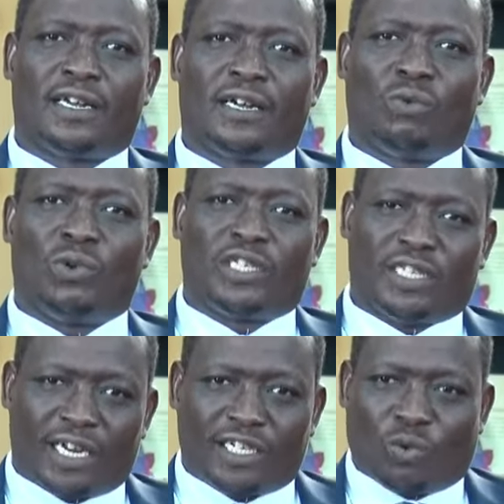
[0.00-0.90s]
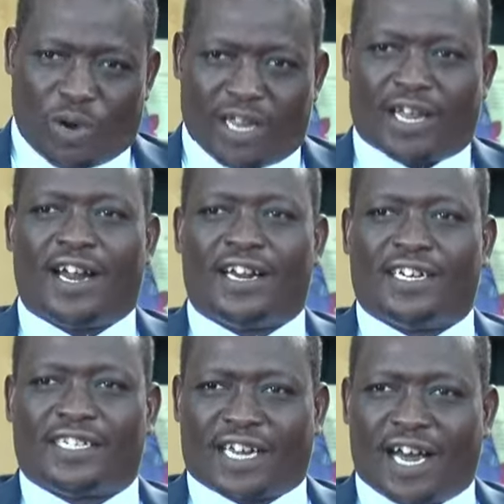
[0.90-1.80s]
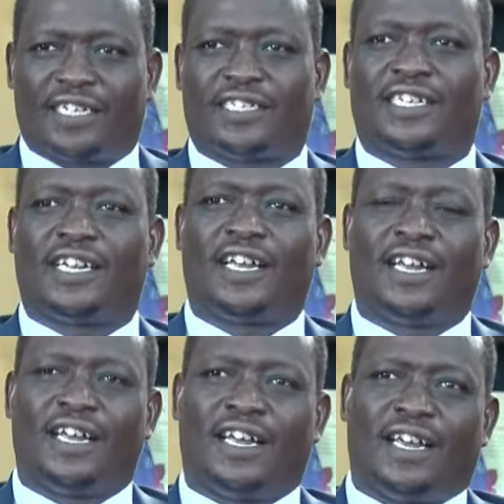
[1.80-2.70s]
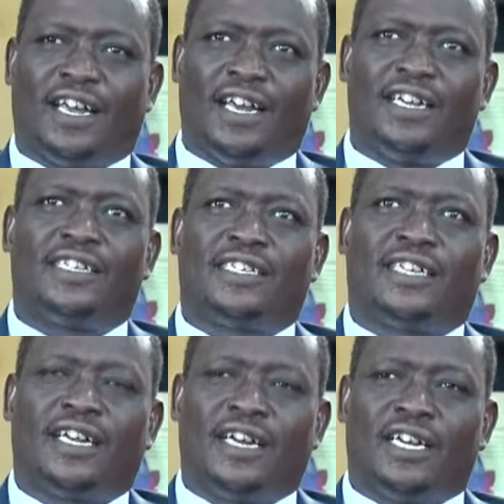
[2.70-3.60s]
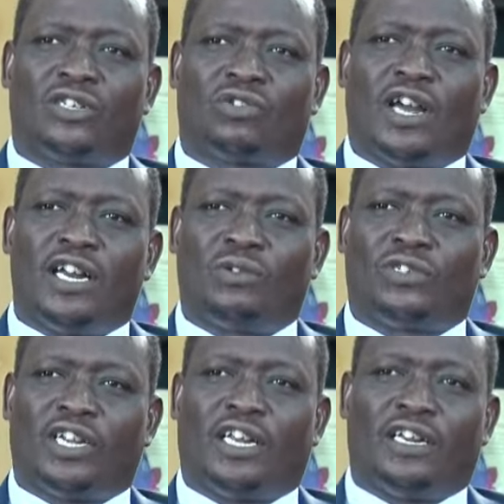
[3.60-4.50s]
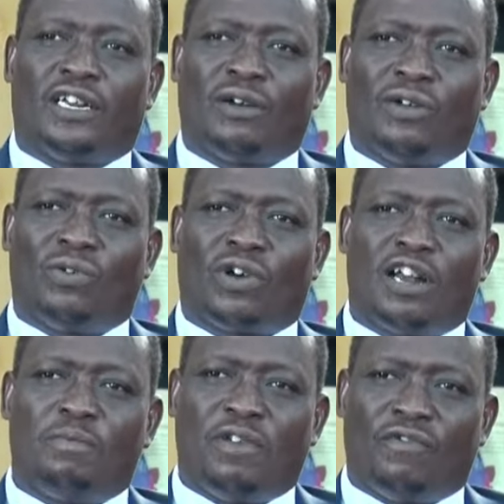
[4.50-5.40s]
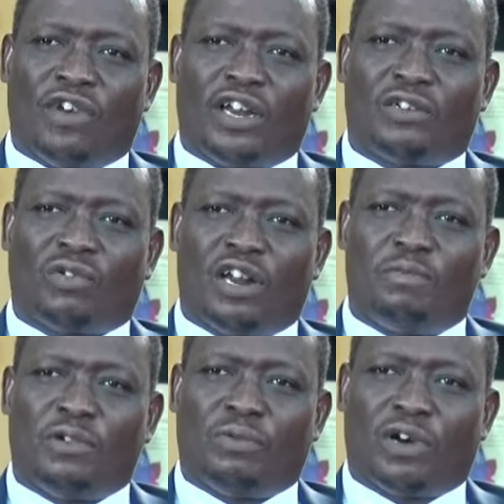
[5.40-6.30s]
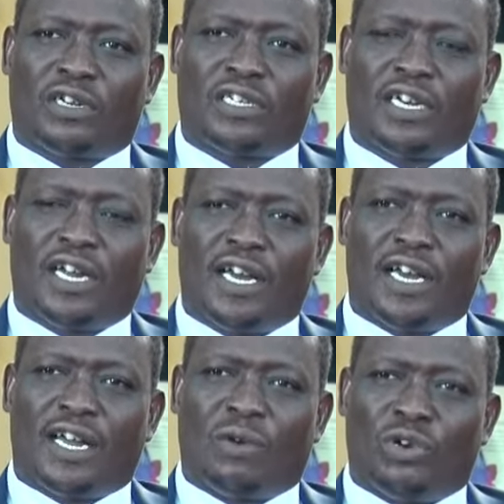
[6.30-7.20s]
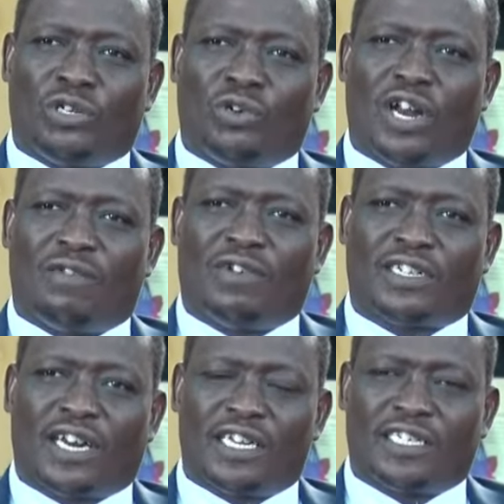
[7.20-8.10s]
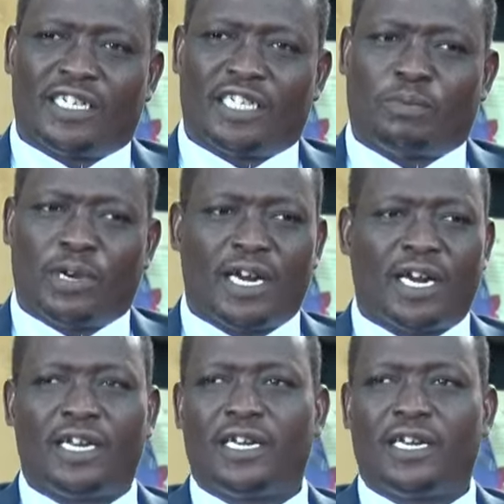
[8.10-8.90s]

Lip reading: we sat together and discussed and tried to say, you can be vet, you can be what? We should have a transdisciplinary